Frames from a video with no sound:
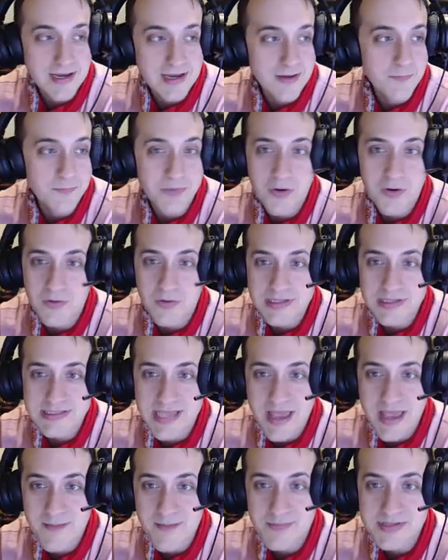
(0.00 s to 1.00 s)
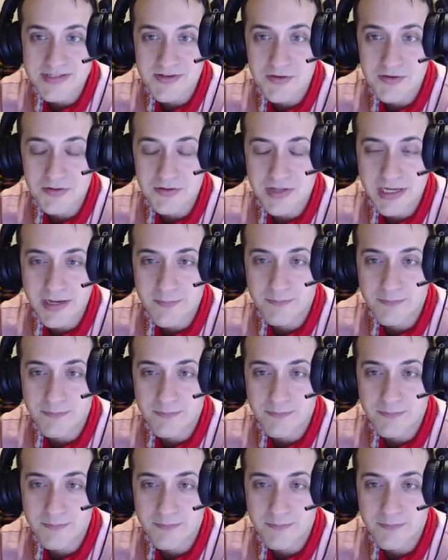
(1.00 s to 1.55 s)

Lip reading: This is like a bonus episode,